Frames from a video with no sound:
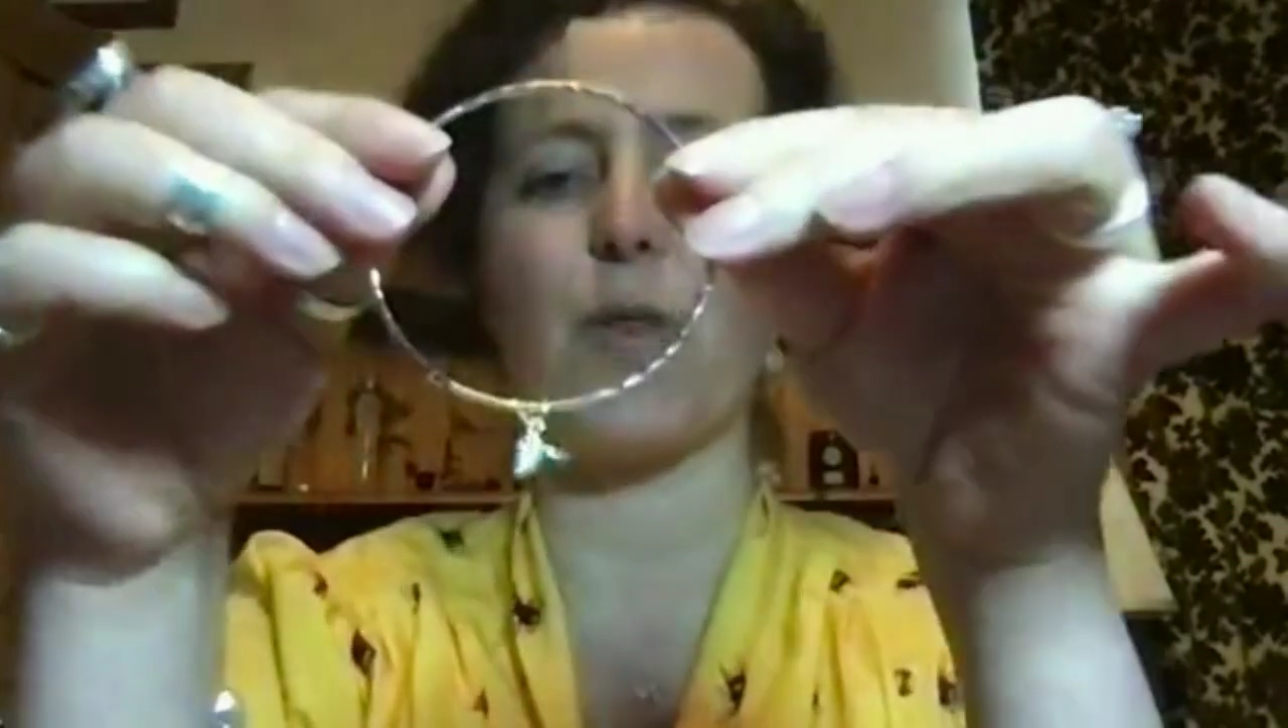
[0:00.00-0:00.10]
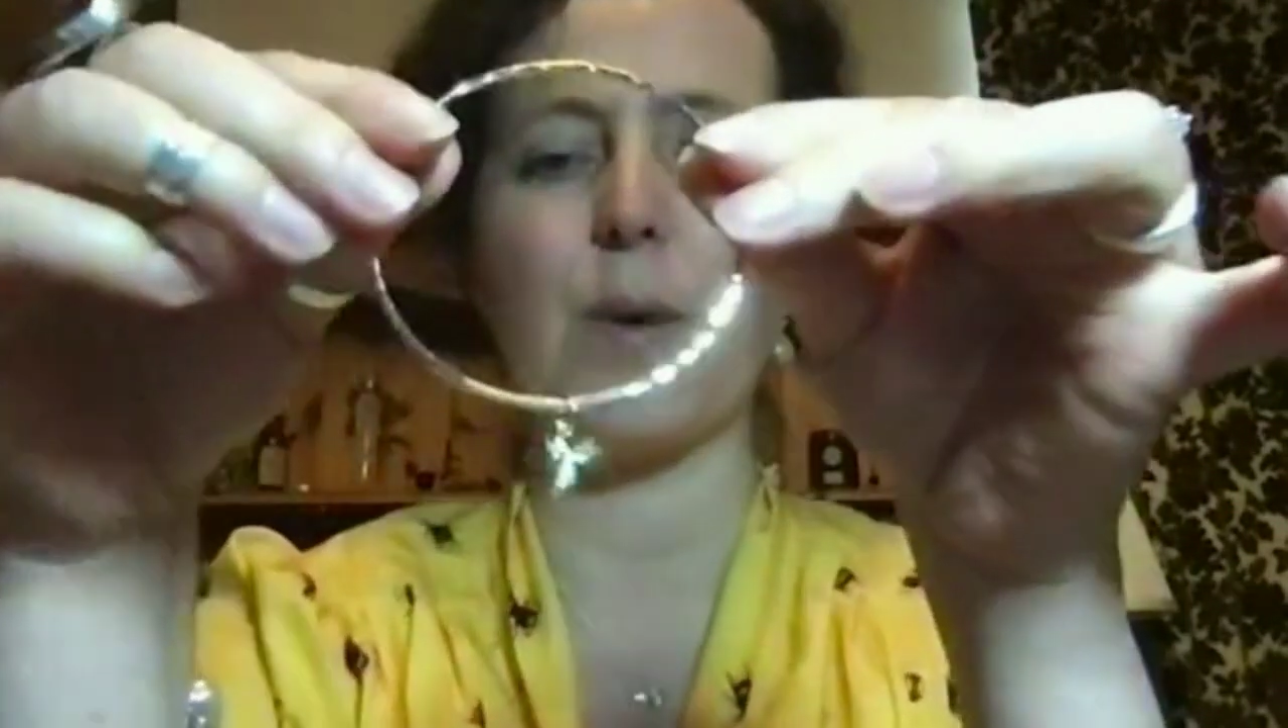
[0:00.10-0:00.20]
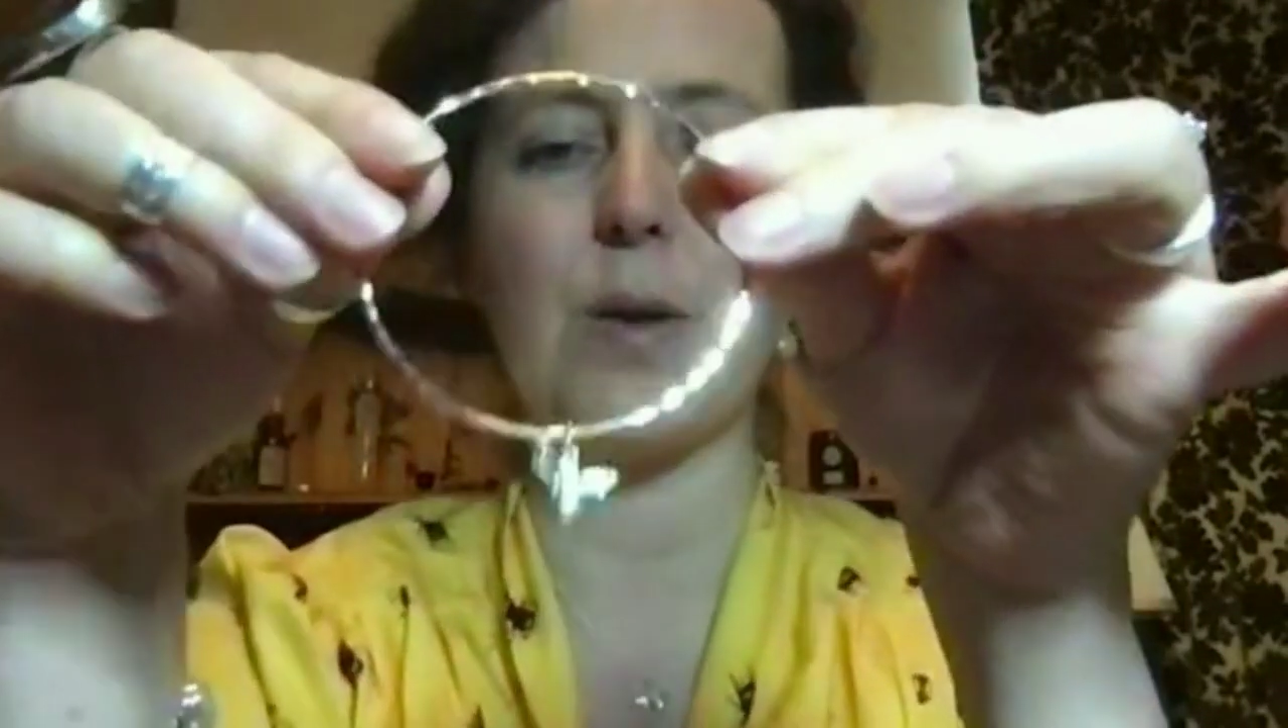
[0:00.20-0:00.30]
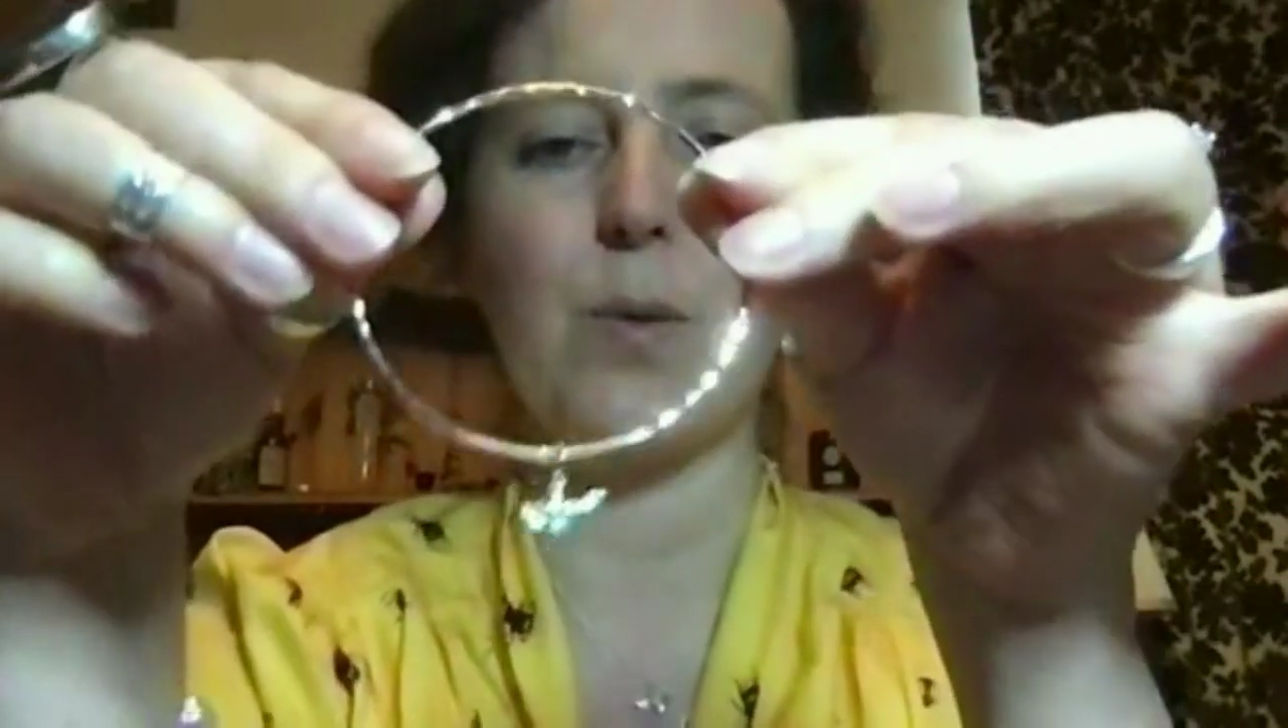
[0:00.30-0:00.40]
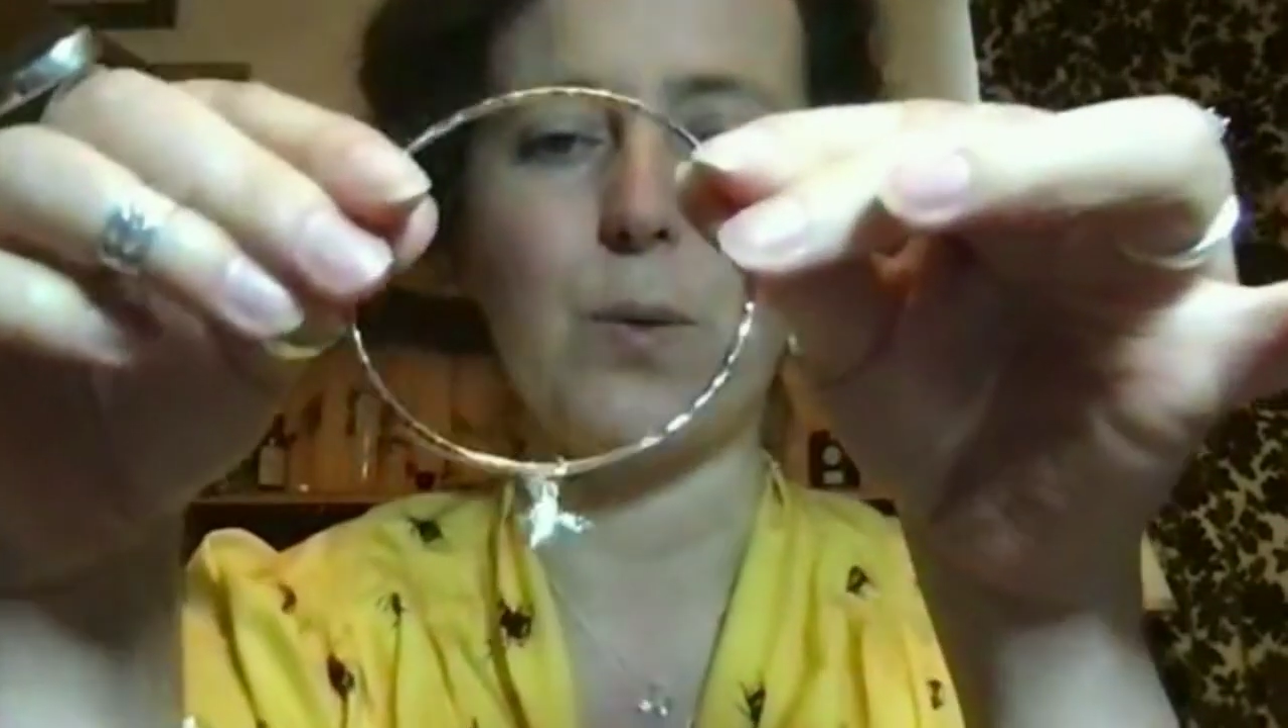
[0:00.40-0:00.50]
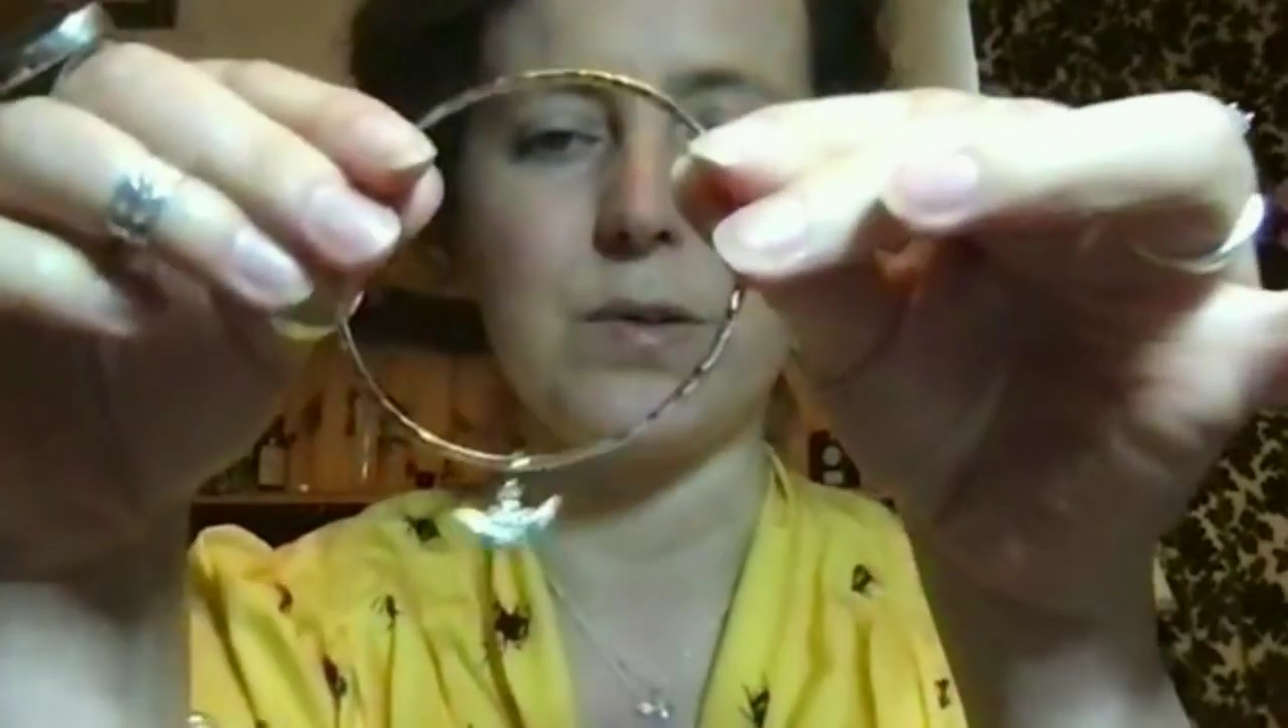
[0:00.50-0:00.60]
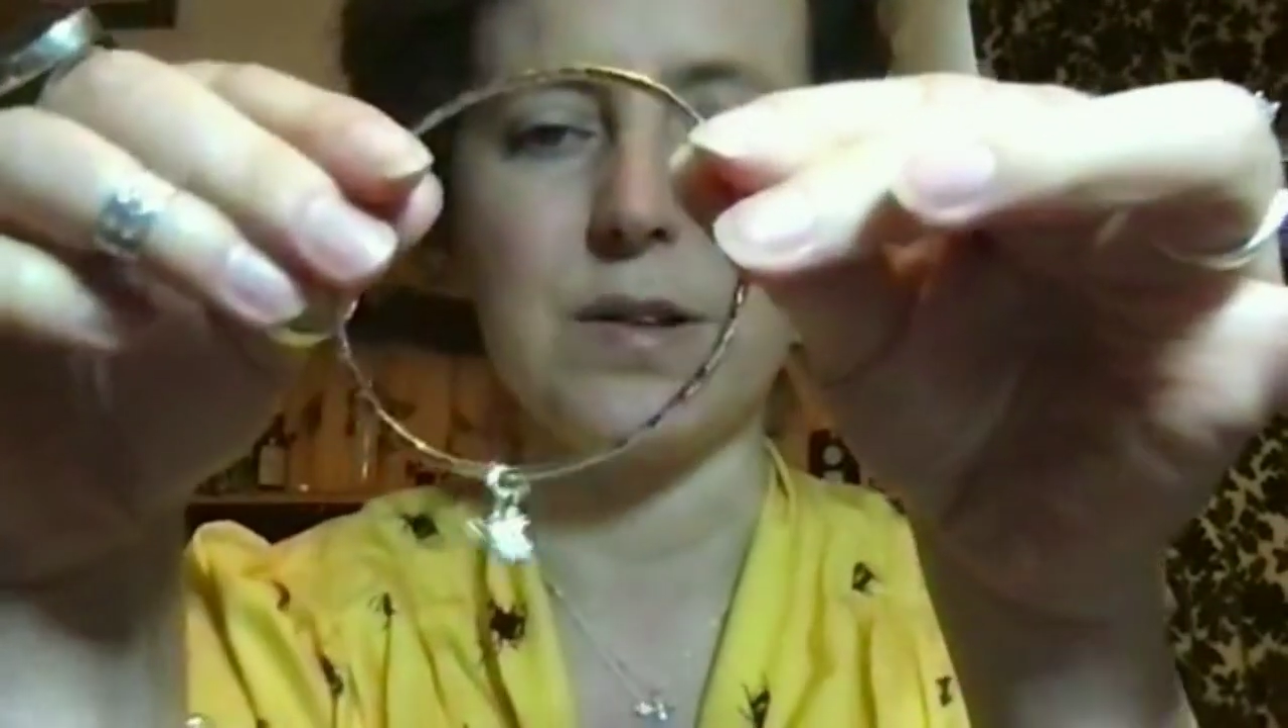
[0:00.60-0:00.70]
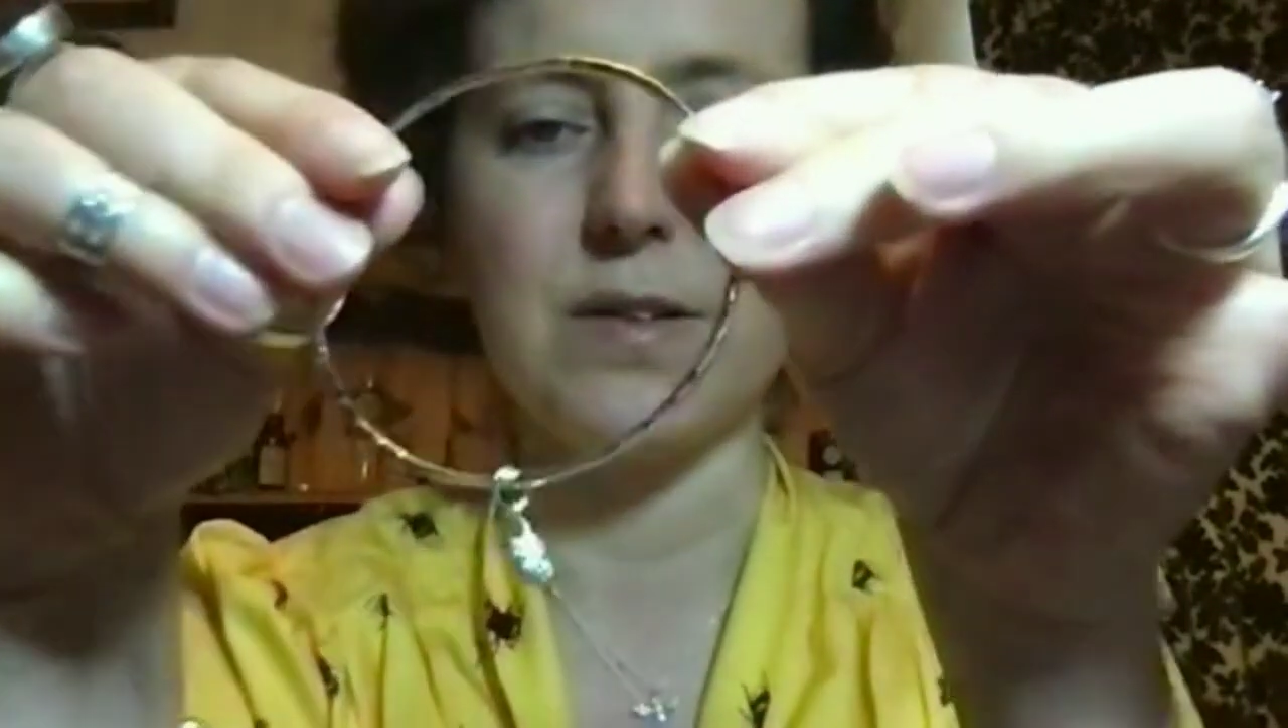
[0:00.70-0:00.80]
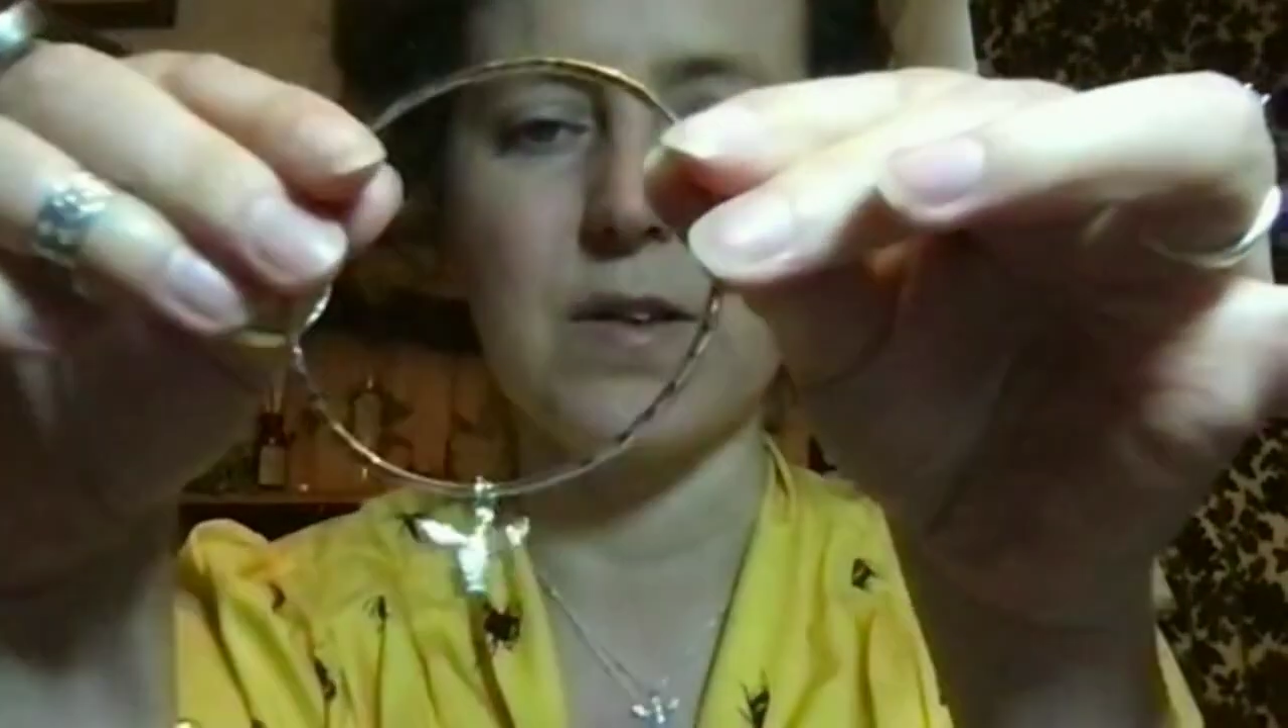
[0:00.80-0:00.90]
3/4, the